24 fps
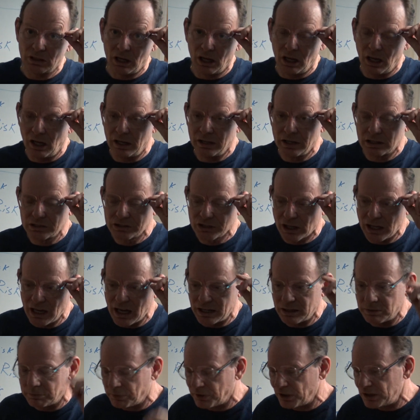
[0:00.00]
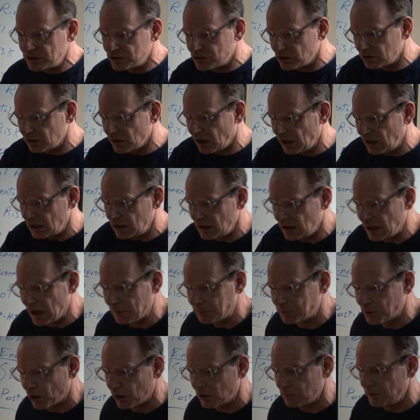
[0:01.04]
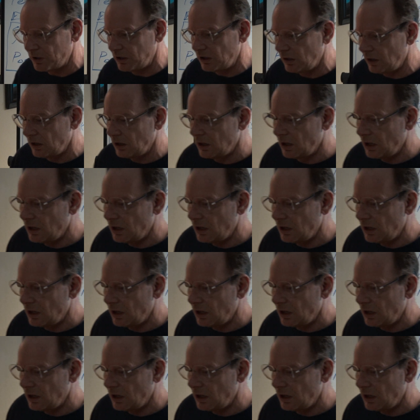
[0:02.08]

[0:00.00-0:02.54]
There's a guy that plays in the handicap tournament